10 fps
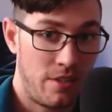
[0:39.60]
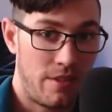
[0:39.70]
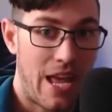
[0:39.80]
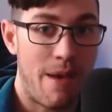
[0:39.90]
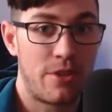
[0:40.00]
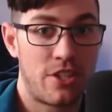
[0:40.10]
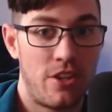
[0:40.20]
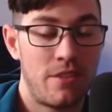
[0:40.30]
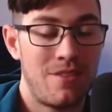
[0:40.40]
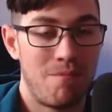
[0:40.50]

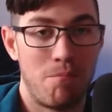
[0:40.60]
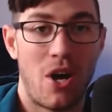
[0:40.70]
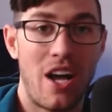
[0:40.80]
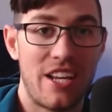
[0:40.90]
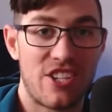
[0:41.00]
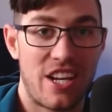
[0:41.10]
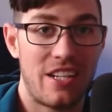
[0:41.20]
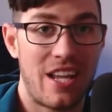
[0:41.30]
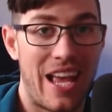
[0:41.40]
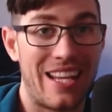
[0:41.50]
Amazon,
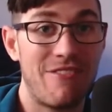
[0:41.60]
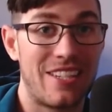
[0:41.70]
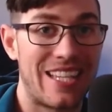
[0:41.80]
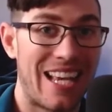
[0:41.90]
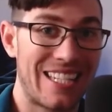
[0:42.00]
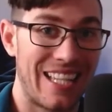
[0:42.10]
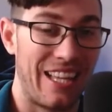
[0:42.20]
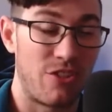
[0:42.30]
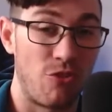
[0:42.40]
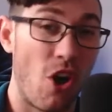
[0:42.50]
Biogen, and even Tesla
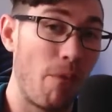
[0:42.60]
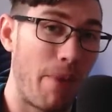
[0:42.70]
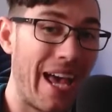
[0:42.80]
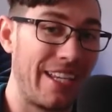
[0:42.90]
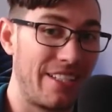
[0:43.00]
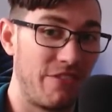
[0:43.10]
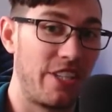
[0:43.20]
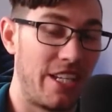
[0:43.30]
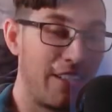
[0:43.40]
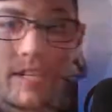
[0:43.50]
do not pay
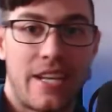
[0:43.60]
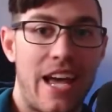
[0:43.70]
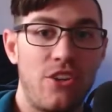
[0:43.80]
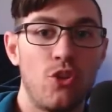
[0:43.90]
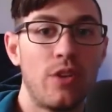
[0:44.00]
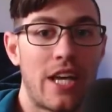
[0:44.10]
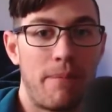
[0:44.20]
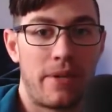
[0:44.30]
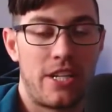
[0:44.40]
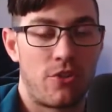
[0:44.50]
dividends. Now, newer
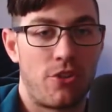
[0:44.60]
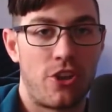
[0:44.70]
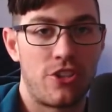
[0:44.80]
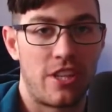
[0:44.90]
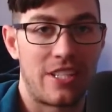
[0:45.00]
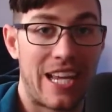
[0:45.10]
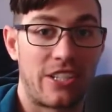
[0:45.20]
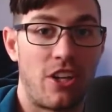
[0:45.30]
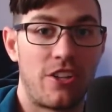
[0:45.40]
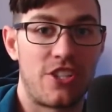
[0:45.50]
companies or those in the
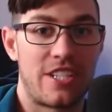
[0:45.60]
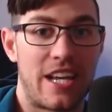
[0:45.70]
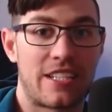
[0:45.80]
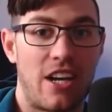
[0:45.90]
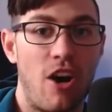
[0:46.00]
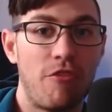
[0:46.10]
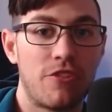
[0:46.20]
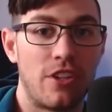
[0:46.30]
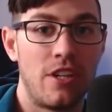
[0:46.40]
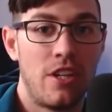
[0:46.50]
technology sector
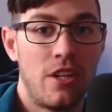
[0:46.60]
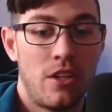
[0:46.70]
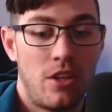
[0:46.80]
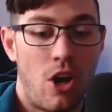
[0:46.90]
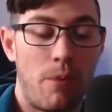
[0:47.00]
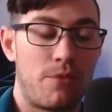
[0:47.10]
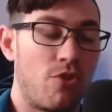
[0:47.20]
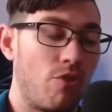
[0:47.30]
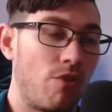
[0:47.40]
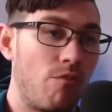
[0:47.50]
often opt
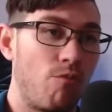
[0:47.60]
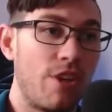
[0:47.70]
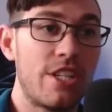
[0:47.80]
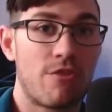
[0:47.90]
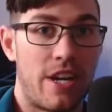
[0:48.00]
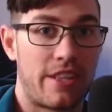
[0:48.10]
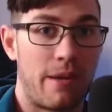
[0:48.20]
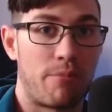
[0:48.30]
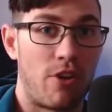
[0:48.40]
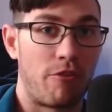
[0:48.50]
to redirect their
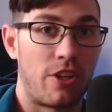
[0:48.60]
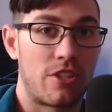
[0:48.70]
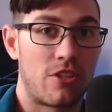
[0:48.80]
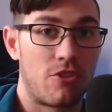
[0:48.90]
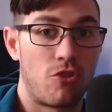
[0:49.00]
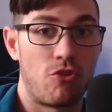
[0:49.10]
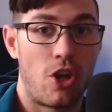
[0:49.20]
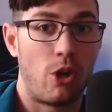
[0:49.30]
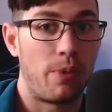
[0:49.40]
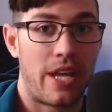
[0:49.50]
profits to
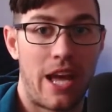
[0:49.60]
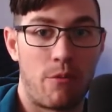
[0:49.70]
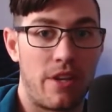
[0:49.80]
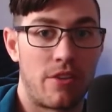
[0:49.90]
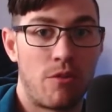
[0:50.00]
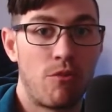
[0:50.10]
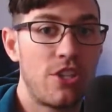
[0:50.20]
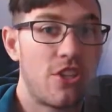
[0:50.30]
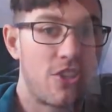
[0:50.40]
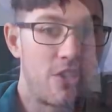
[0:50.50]
helping out with research and